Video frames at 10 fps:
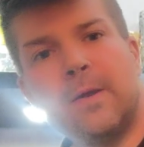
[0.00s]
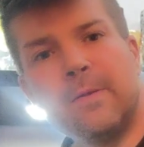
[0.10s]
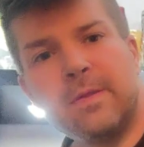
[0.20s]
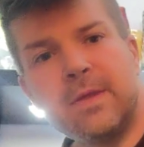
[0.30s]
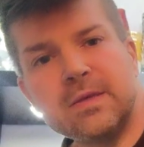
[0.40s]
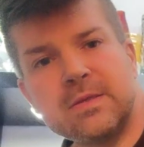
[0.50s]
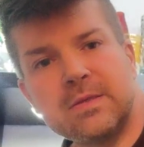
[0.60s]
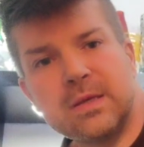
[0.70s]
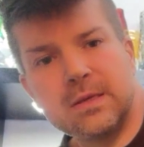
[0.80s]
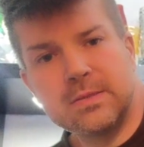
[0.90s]
this
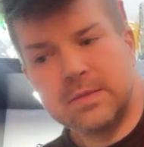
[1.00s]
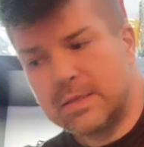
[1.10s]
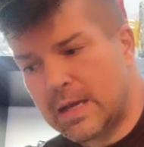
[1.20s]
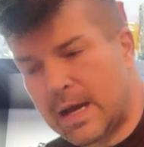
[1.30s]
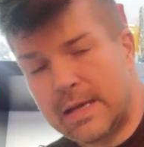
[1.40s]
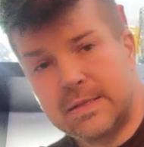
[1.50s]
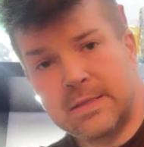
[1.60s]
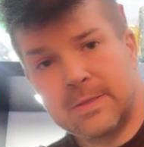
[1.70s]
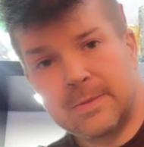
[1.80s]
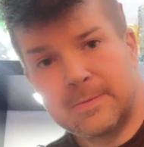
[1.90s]
is not
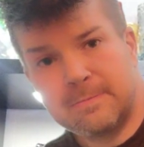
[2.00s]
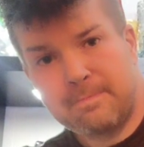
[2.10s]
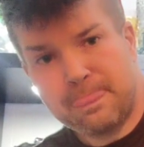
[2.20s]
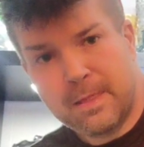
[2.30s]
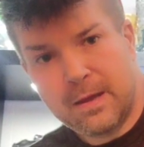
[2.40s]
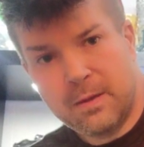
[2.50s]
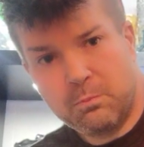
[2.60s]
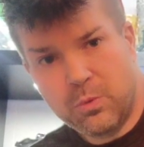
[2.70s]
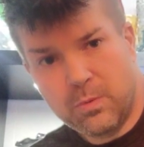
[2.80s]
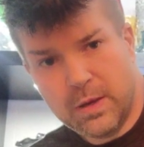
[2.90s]

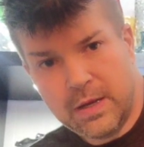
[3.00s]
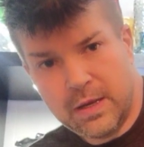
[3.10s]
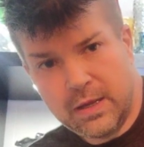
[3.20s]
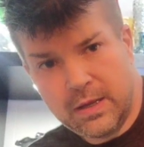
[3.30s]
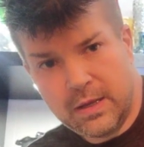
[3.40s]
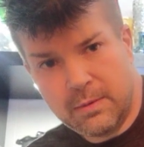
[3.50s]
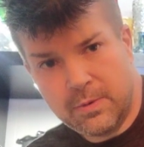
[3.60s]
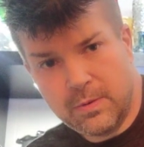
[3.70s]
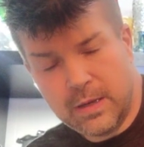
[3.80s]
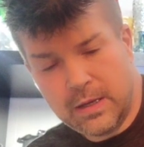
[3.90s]

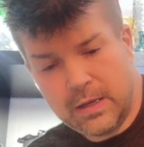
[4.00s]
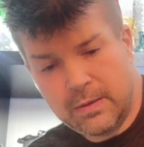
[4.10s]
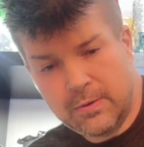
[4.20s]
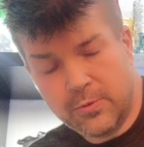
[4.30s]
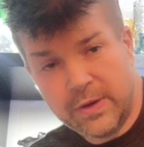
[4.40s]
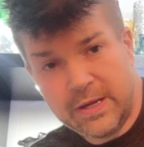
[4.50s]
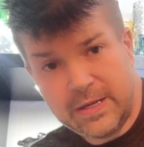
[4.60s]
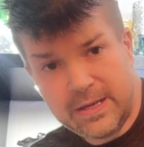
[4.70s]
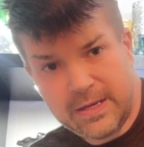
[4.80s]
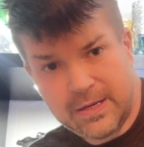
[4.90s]

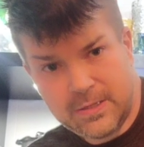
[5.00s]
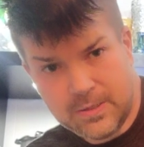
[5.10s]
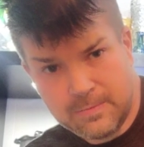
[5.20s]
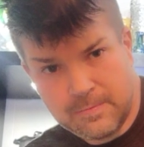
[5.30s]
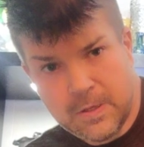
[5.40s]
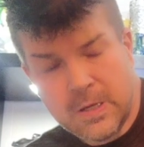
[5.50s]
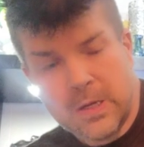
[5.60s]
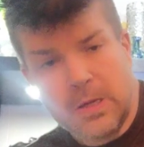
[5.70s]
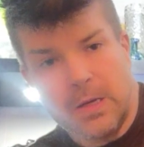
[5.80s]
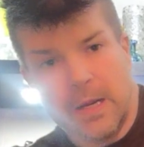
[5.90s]
irradiated.
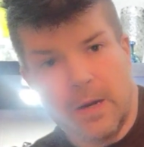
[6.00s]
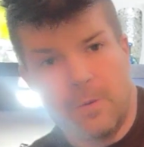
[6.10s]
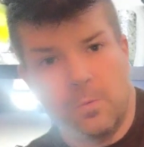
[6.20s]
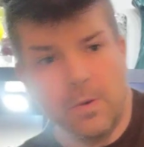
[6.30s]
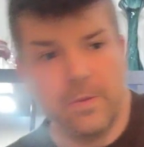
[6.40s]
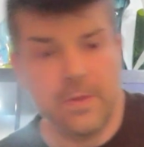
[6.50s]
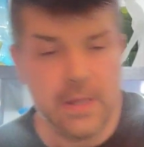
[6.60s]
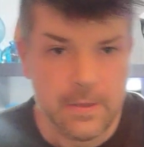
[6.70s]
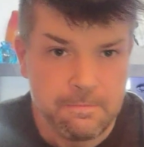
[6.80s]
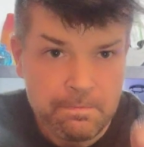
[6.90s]
Now, one
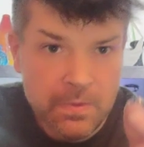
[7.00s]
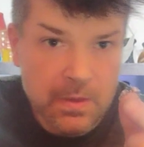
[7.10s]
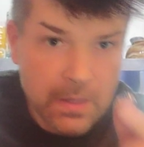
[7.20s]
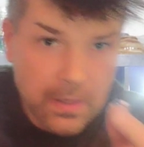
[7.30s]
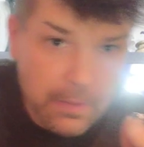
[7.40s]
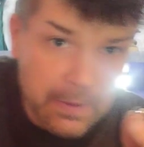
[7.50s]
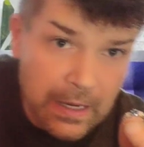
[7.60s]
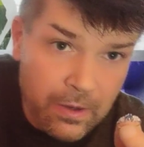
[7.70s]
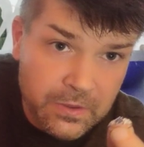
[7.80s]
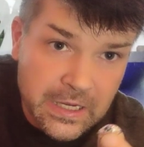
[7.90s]
thing
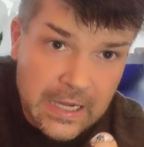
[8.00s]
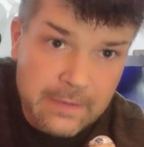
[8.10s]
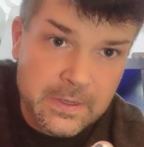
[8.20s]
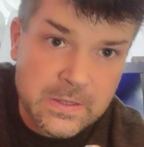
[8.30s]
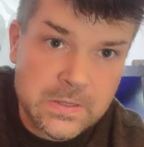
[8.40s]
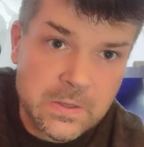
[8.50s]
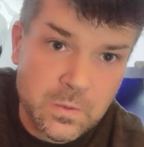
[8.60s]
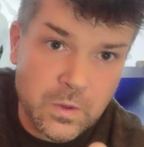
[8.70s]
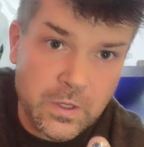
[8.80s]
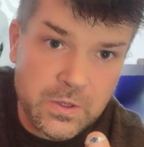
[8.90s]
about diamonds,
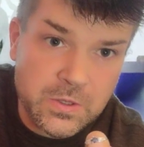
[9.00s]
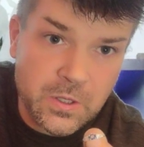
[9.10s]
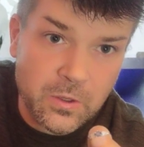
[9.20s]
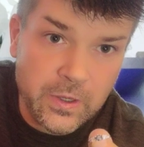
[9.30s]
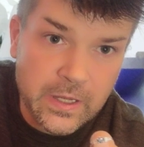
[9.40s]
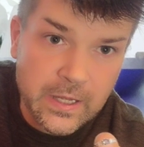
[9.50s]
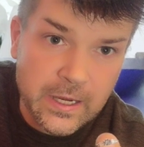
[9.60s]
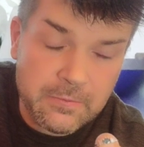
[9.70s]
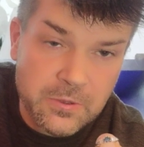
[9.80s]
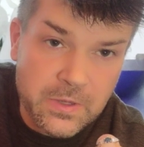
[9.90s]
when you start looking at
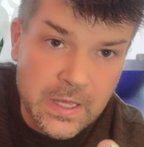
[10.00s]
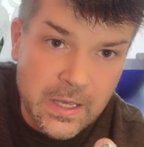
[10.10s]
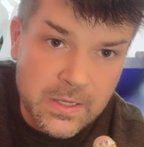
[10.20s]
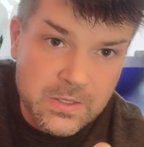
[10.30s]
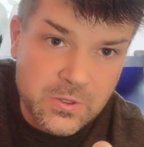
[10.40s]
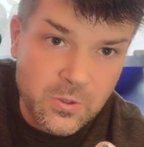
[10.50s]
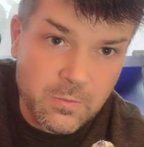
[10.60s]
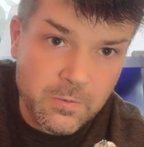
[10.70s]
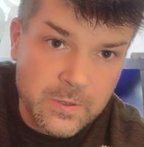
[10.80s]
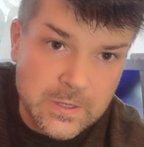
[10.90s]
them, you can't assume
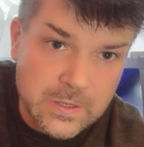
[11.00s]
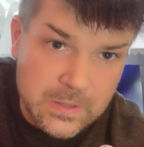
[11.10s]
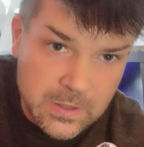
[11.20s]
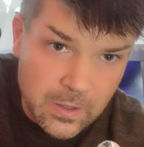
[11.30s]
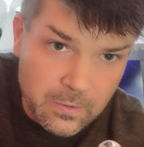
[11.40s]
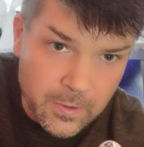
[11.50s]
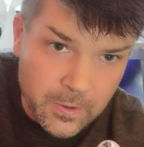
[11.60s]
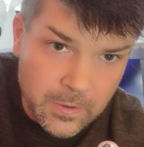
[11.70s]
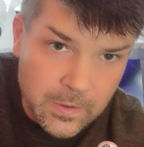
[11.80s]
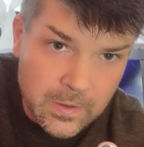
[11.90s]
if it's in silver
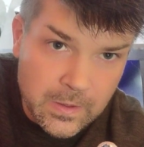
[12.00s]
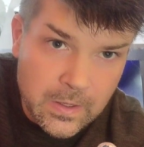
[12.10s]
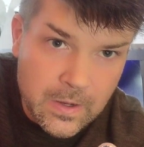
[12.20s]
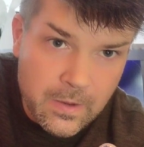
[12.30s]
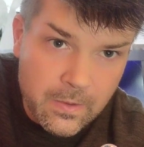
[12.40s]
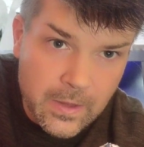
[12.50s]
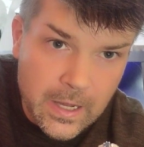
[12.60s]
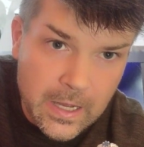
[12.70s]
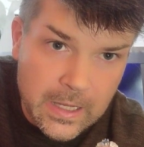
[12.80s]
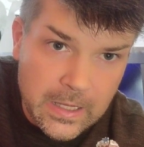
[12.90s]

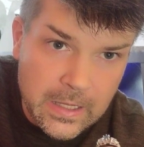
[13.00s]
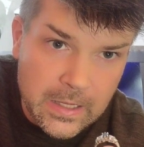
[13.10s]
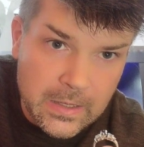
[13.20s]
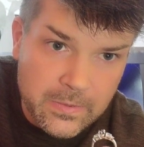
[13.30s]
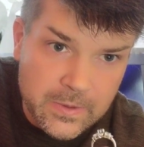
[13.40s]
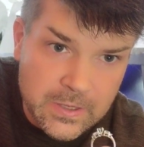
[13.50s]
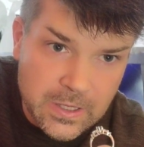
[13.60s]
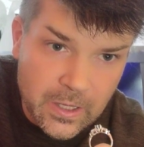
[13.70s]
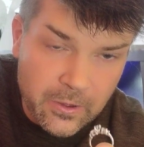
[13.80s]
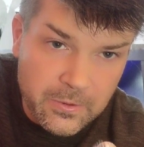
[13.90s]
that if it's a
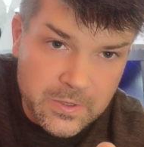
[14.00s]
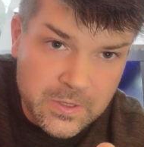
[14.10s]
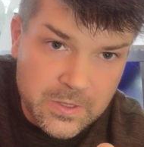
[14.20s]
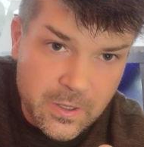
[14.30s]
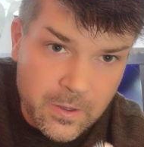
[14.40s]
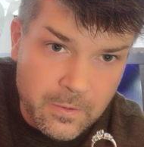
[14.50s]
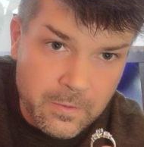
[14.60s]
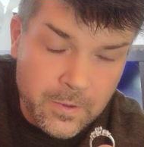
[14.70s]
colored stone,